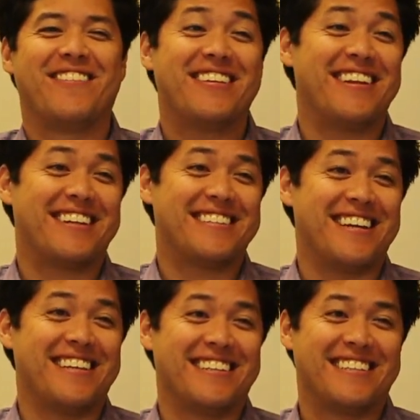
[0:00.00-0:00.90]
I really liked
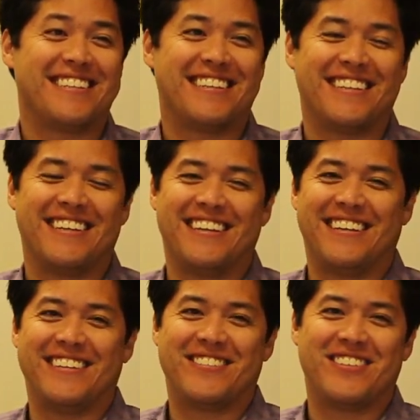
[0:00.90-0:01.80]
science.
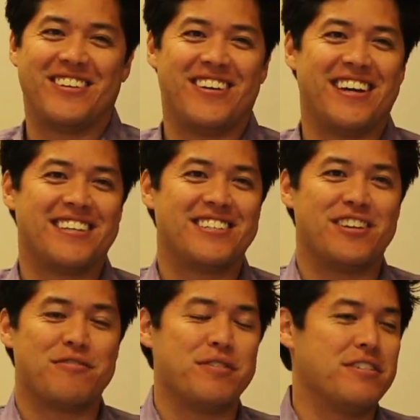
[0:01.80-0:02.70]
Uh, so I
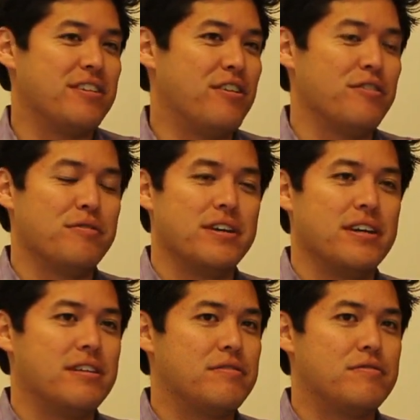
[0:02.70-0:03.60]
stuck with it all the
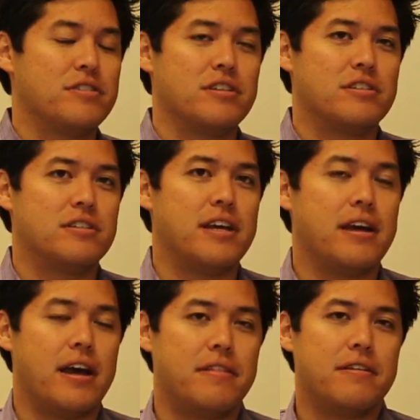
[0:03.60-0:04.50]
way since ni-
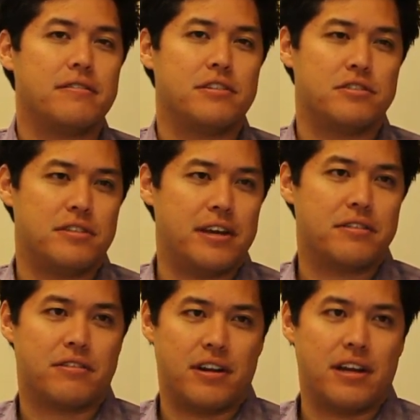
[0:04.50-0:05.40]
I think since
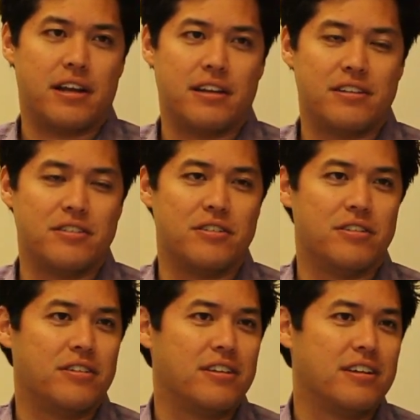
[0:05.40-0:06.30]
ninth grade I
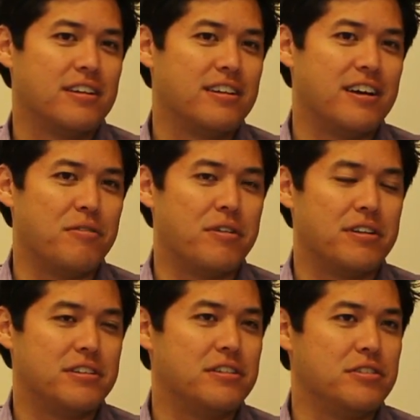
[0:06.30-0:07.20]
knew I
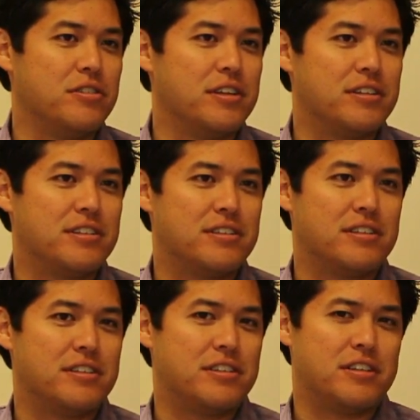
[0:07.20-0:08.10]
wanted to do this
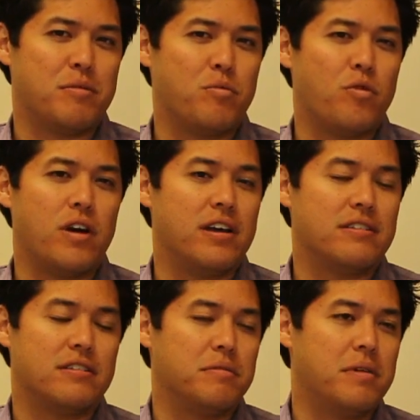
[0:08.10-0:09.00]
some way
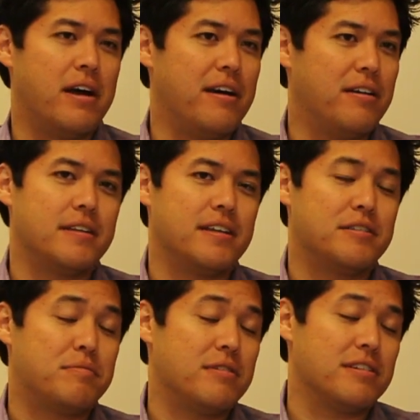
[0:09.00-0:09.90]
somehow.
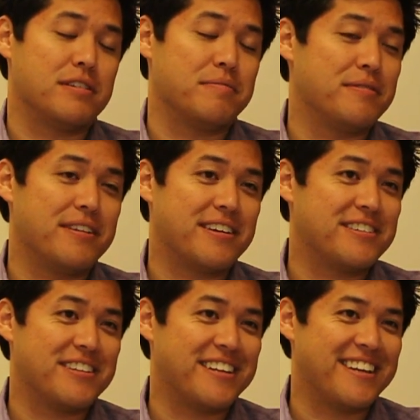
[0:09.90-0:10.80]
It's pretty simple
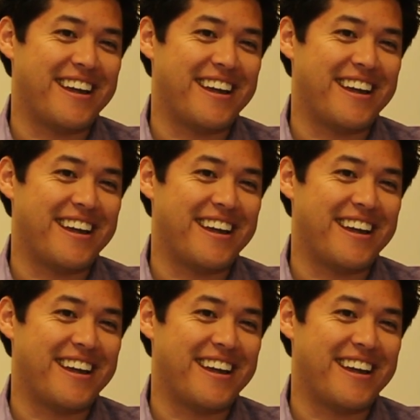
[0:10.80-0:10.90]
actually.